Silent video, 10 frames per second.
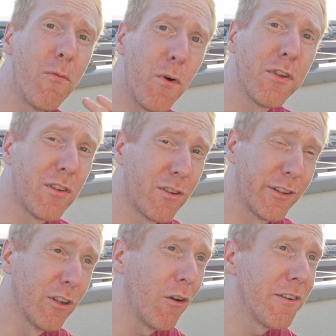versus a
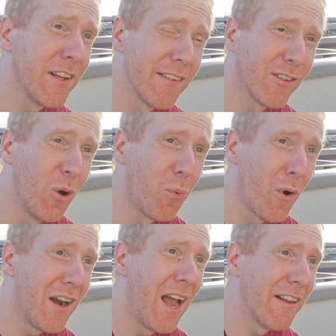solar telescope
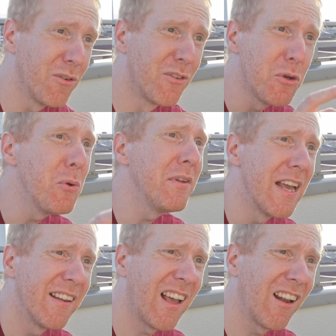where I had to tune
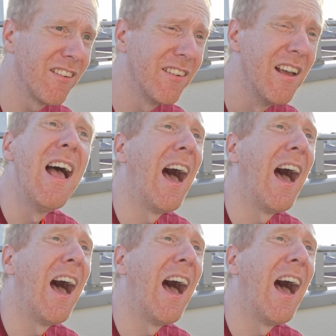the Etalon.